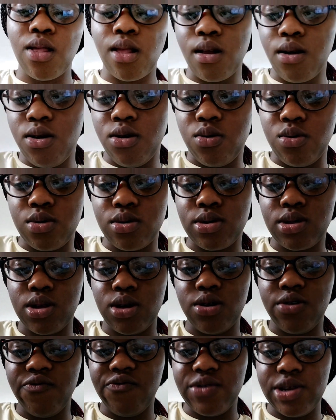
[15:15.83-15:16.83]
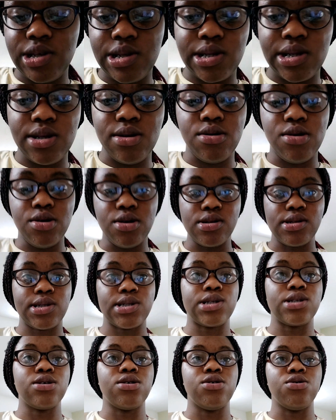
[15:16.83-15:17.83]
Oh, the oven is still on,
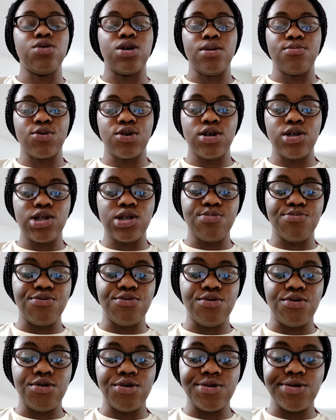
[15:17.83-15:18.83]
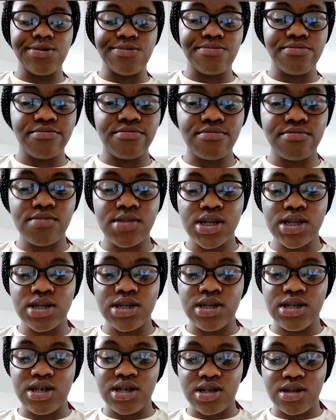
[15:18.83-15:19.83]
so I'm going to put on
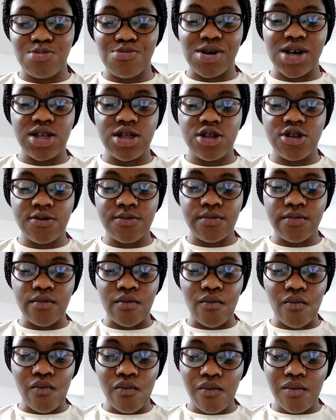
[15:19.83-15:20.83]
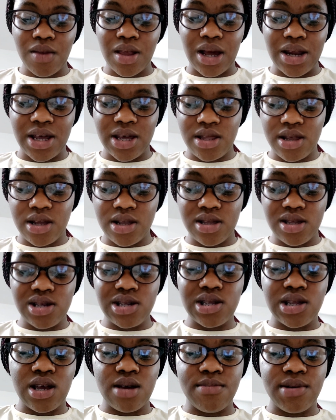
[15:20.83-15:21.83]
the next batch, and I think this
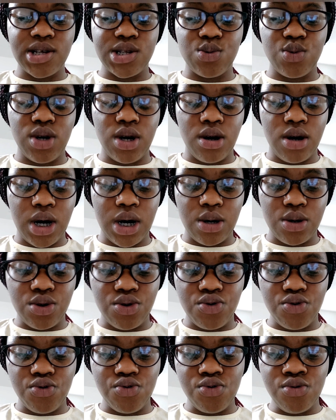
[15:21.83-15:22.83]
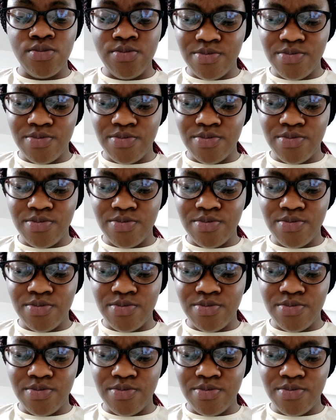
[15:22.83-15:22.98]
time as well I'll do